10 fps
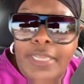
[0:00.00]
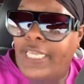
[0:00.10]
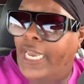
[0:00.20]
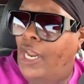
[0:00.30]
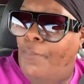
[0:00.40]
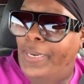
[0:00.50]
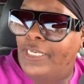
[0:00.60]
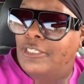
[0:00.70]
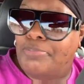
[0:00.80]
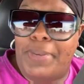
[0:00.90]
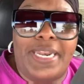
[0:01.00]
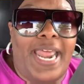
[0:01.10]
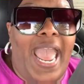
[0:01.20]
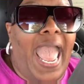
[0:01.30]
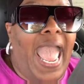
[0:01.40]
They don't be spending
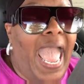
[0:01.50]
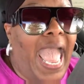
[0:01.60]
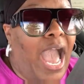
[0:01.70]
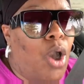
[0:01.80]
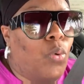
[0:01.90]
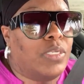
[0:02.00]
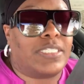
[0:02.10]
hours